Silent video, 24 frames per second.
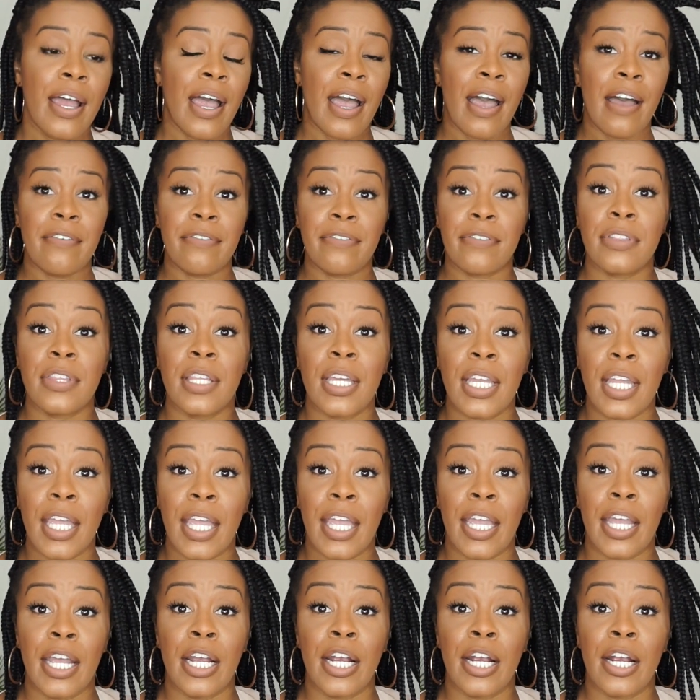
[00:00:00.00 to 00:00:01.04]
I have thick
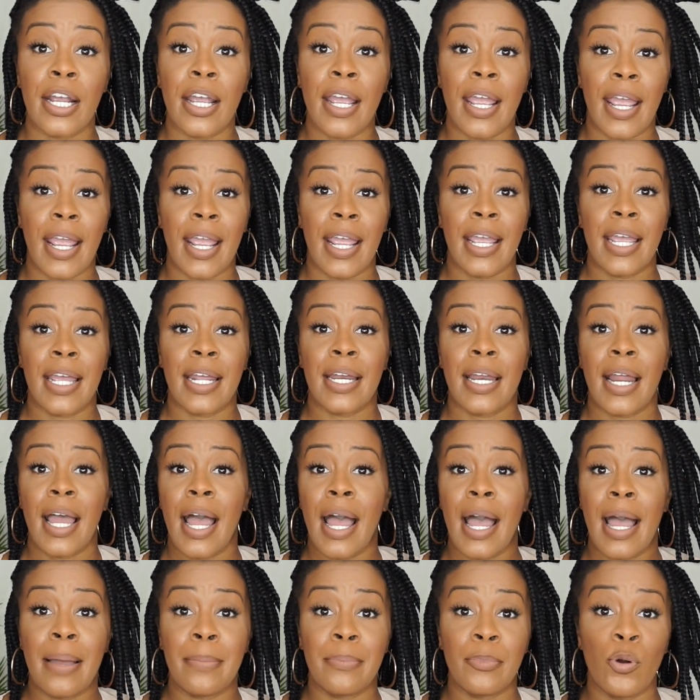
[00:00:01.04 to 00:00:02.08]
hair, and
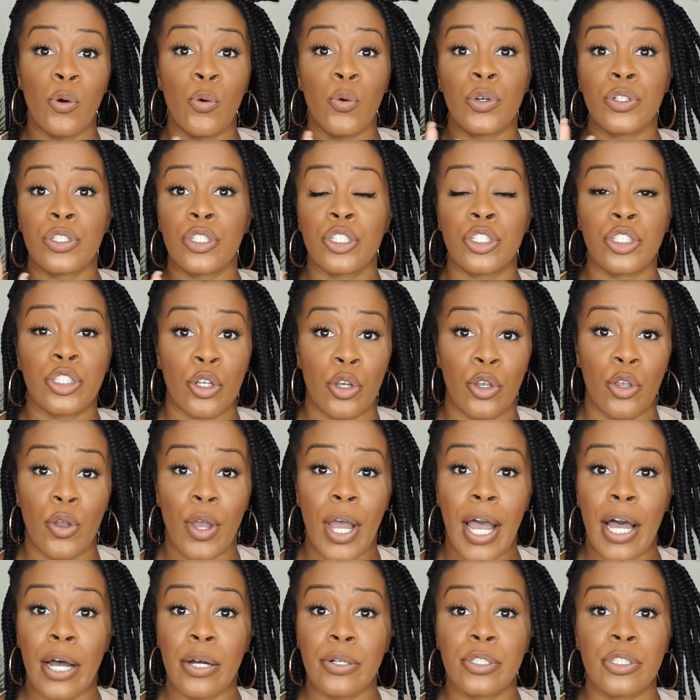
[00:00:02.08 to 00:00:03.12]
I'm going to show you
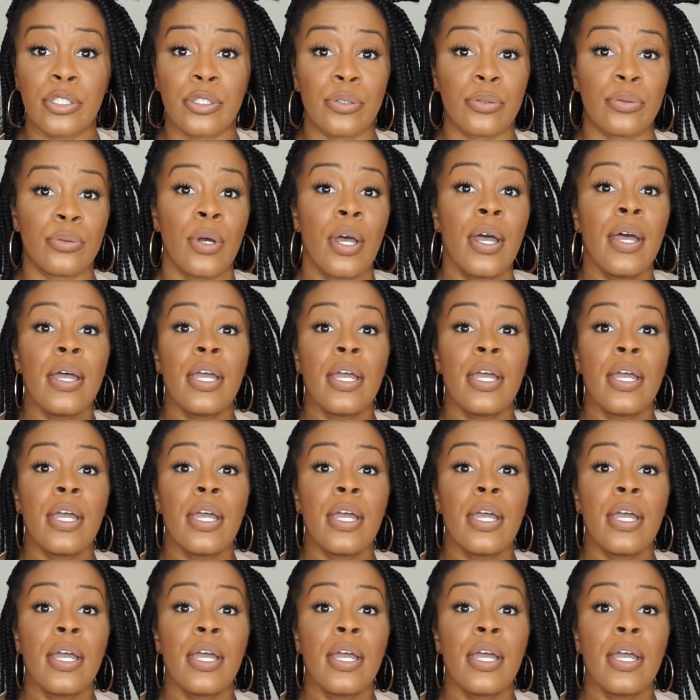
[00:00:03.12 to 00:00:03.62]
how to,